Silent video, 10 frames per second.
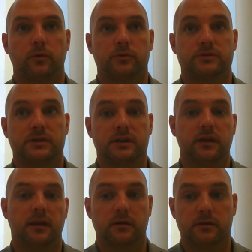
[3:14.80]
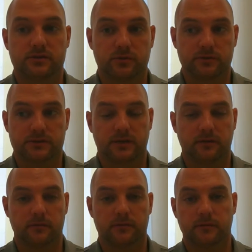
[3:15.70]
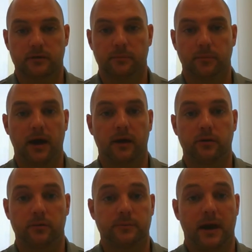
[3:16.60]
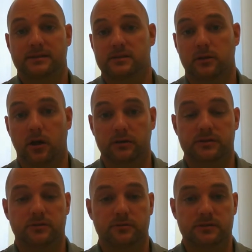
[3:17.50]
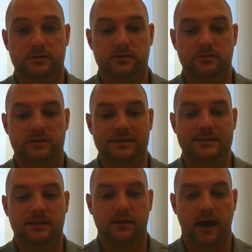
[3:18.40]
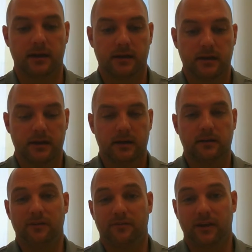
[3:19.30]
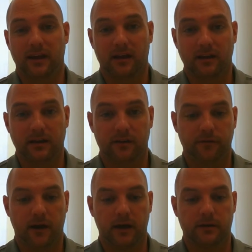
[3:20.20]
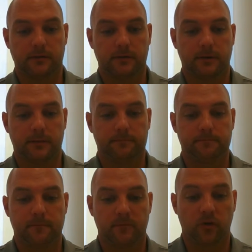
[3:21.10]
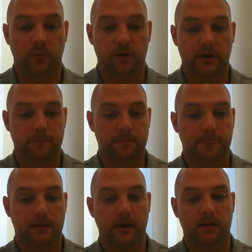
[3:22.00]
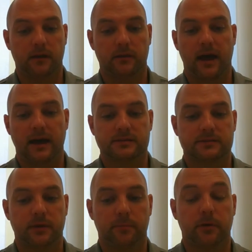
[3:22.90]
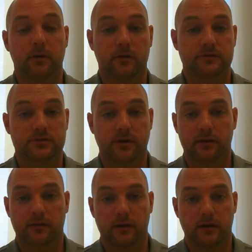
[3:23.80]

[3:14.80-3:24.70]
you see that students it passes along to students, and students can see that even if they can't identify it verbally. And then last, be a pillar of strength,